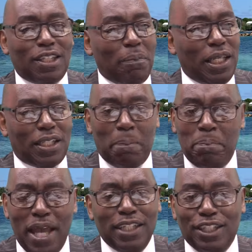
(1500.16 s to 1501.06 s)
to be
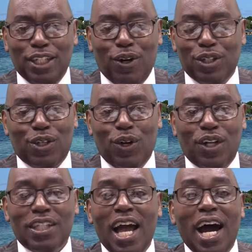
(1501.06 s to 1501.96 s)
depending on
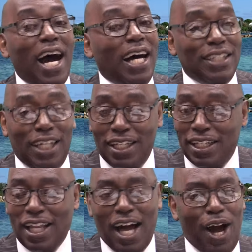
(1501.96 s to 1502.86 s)
God and
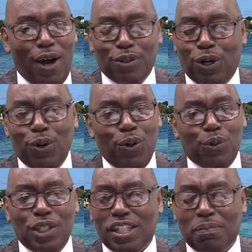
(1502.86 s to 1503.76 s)
allow the
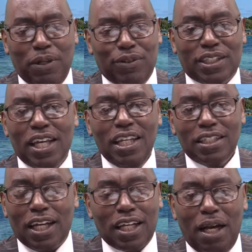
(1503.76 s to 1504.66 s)
Holy Spirit
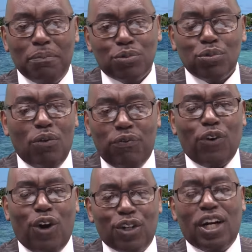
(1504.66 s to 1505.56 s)
to come through
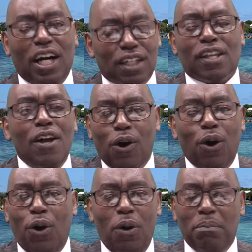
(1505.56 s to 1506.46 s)
for us.
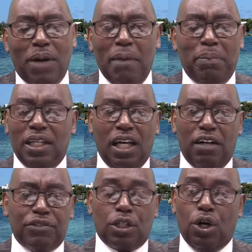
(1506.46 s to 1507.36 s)
Oh, my
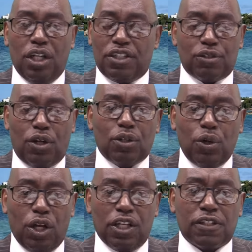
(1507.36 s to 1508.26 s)
beloved, God does not
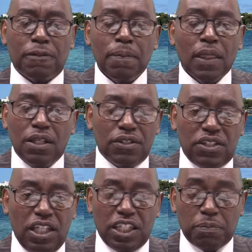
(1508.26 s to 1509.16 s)
call us to
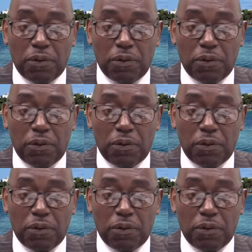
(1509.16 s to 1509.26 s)
sinless